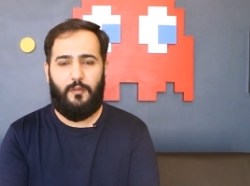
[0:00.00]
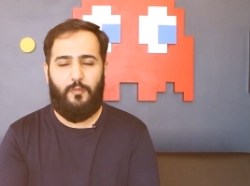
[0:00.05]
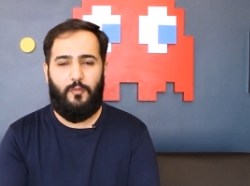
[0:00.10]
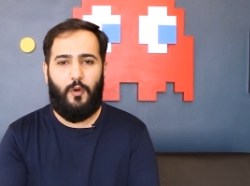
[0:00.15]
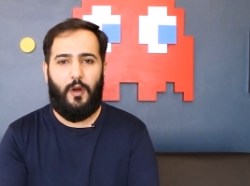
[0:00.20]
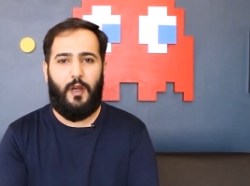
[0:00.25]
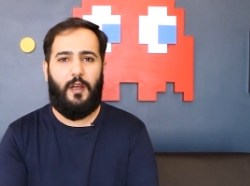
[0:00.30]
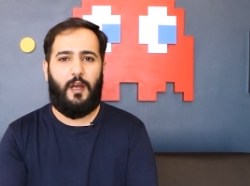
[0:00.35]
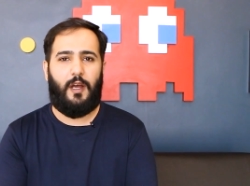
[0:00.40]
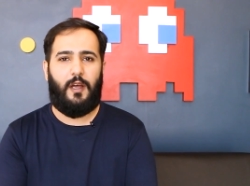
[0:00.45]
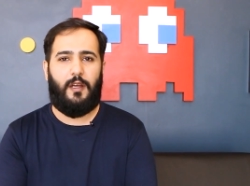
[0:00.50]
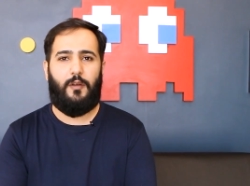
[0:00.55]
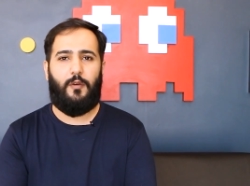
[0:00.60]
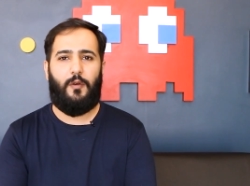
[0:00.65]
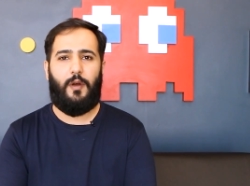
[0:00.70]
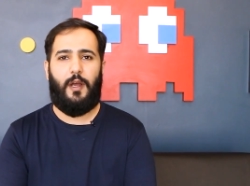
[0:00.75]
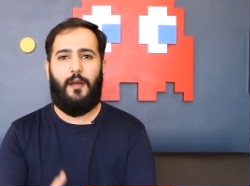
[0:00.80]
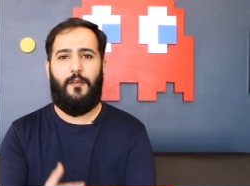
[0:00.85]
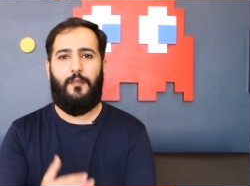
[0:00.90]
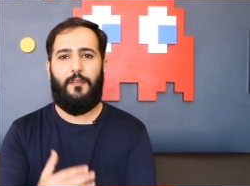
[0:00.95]
voila,
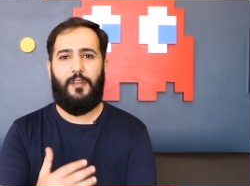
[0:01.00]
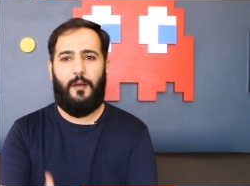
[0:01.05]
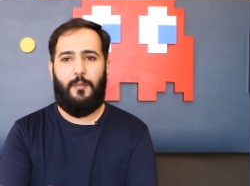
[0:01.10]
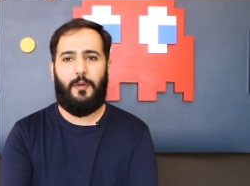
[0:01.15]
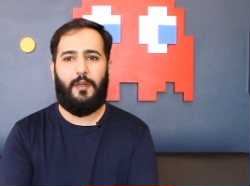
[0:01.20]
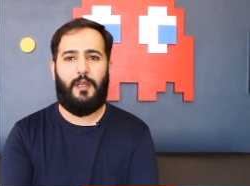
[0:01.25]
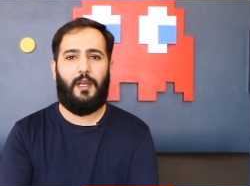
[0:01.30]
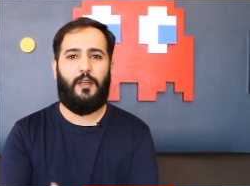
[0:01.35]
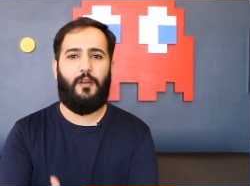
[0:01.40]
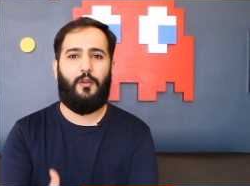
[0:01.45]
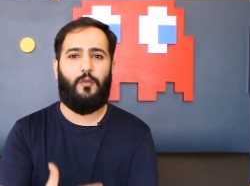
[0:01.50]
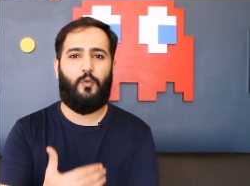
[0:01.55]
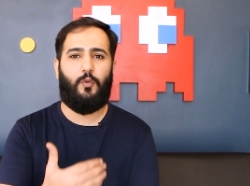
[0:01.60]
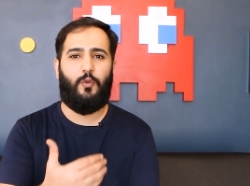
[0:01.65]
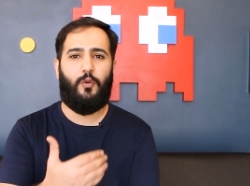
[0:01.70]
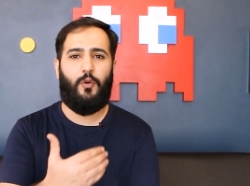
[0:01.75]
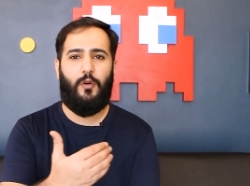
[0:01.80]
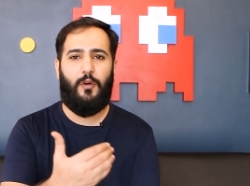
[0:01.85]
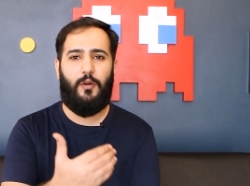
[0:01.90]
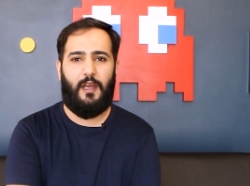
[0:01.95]
you have Gemini
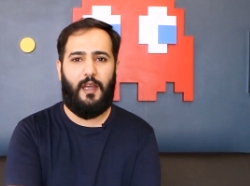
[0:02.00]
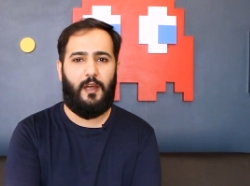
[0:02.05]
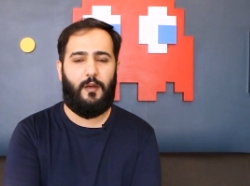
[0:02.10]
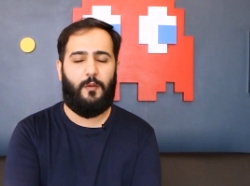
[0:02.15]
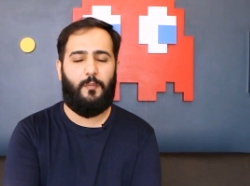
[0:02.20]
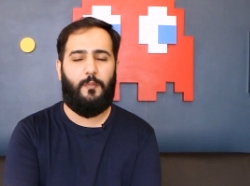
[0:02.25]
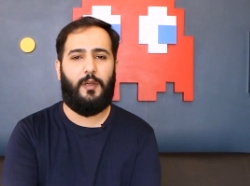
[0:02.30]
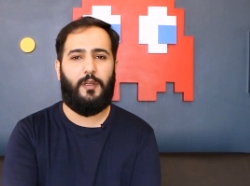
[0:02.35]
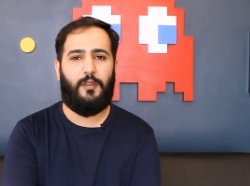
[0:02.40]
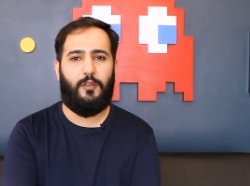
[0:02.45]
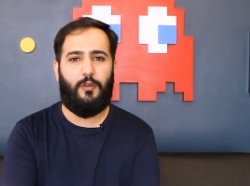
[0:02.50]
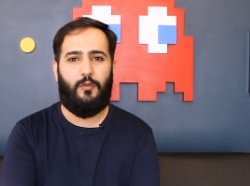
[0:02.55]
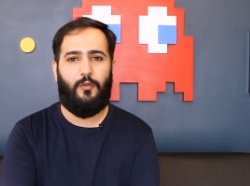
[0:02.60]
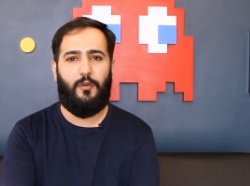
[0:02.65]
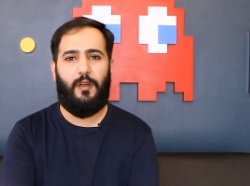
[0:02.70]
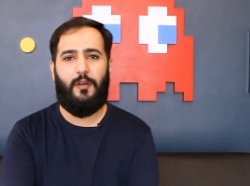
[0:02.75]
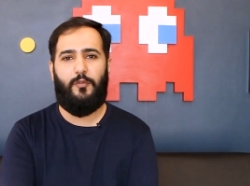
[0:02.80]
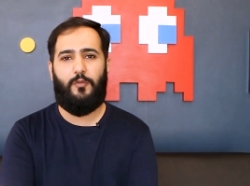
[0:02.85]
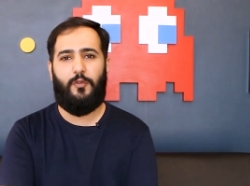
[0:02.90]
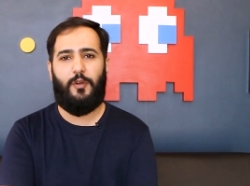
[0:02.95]
Google helping you
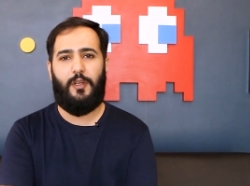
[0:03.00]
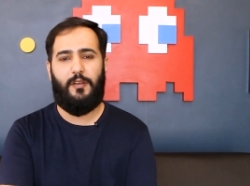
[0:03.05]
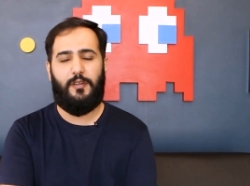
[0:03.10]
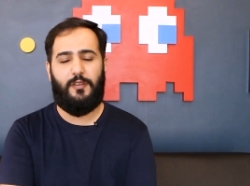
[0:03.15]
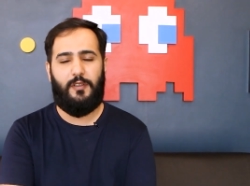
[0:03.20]
in real